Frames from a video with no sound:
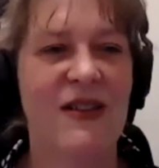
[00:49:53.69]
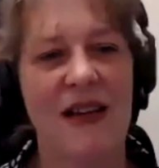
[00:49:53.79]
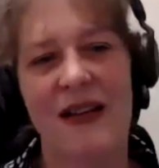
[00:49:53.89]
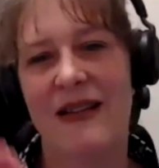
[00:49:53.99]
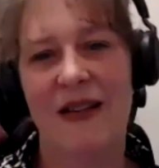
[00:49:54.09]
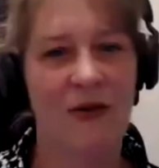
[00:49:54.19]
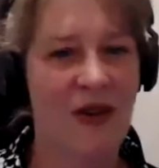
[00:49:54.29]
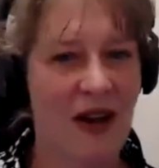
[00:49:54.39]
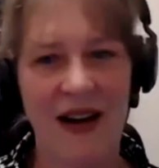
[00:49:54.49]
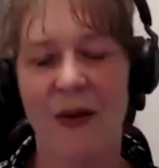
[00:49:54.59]
sense that you
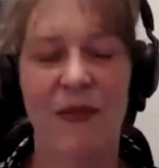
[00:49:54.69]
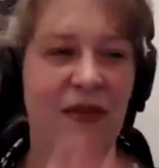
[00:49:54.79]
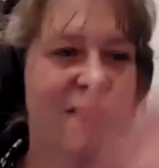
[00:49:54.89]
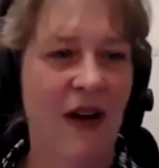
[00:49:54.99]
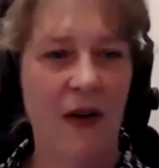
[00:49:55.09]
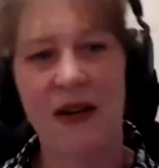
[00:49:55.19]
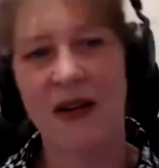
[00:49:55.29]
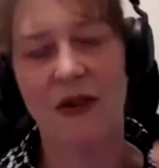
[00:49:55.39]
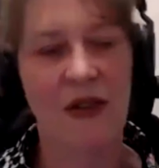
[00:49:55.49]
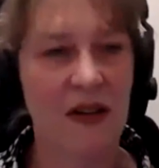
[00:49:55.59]
can end up in very
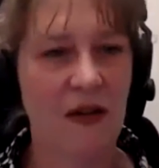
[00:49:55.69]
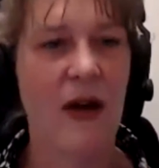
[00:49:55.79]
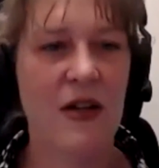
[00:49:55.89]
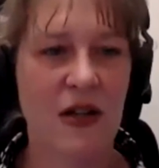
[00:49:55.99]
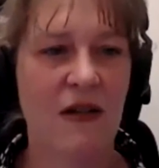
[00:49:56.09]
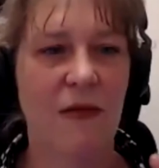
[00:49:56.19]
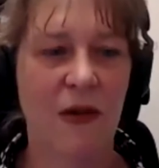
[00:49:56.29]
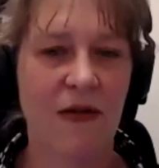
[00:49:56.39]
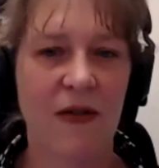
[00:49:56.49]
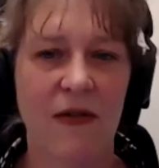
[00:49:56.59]
different situations
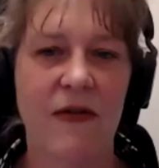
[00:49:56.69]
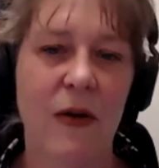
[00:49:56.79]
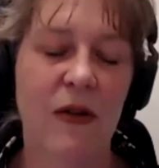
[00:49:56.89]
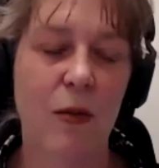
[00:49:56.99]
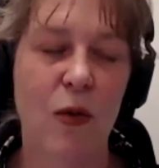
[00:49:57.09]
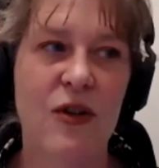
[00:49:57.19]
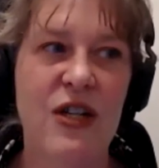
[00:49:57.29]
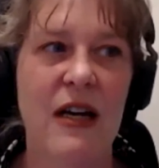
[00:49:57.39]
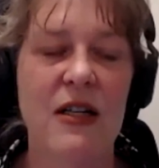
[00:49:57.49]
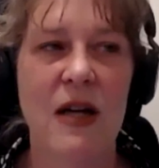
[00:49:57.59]
with very small
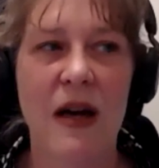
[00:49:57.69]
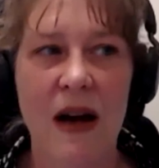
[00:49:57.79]
change.